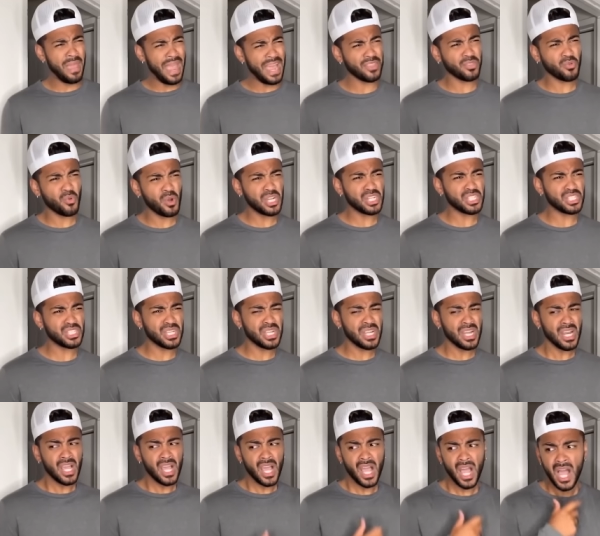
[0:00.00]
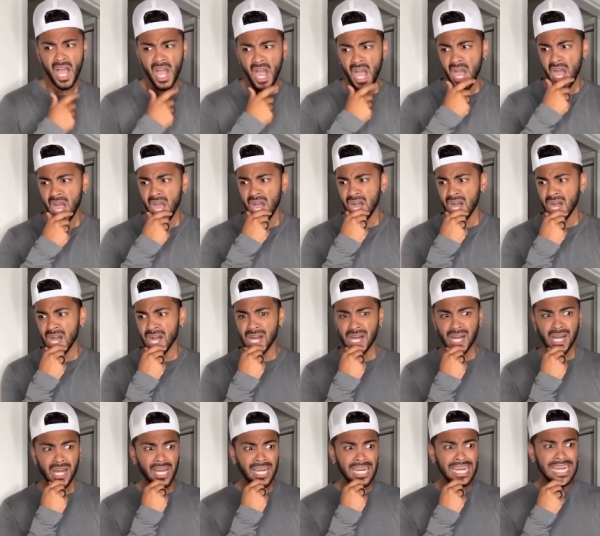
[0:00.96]
me a math question?
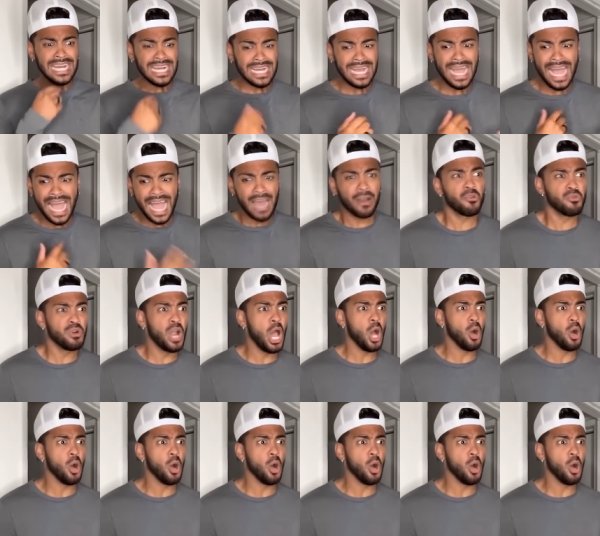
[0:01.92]
Uh... I